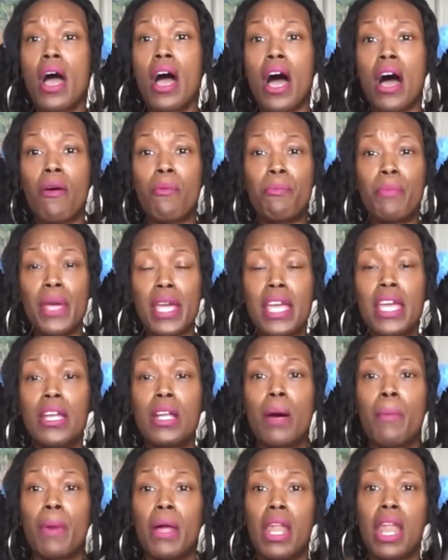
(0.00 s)
I'm picking
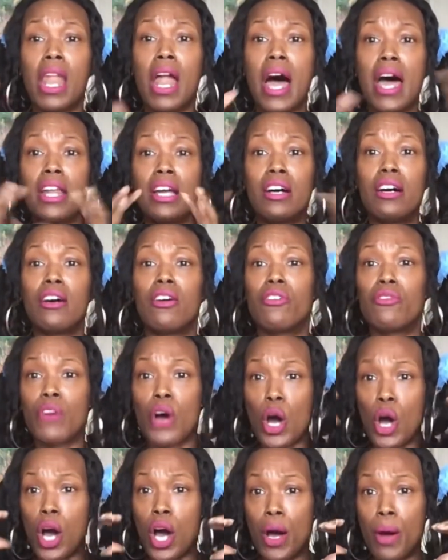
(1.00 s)
up a lot
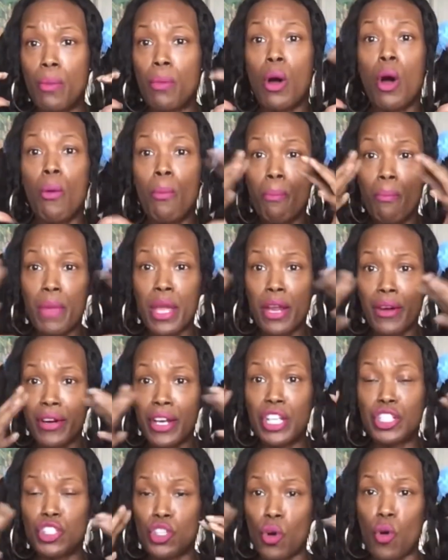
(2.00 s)
of
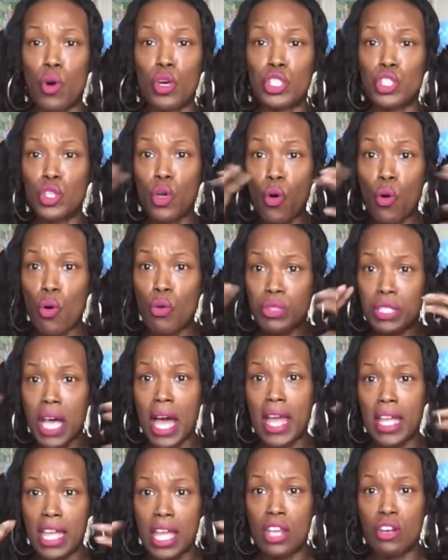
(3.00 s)
marriage or soul
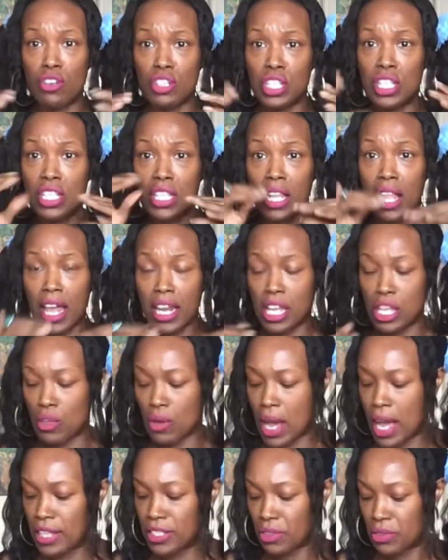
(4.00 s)
tie energy a lot of you
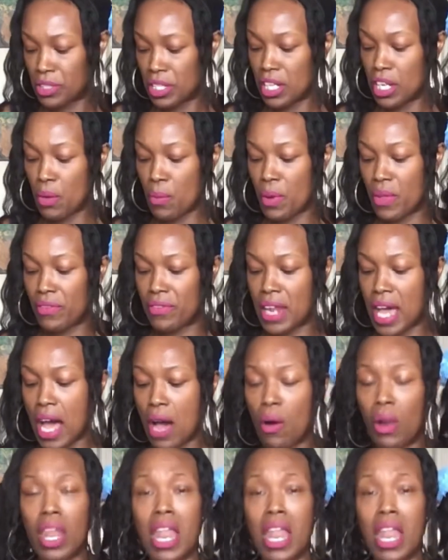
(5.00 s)
guys are dealing with now.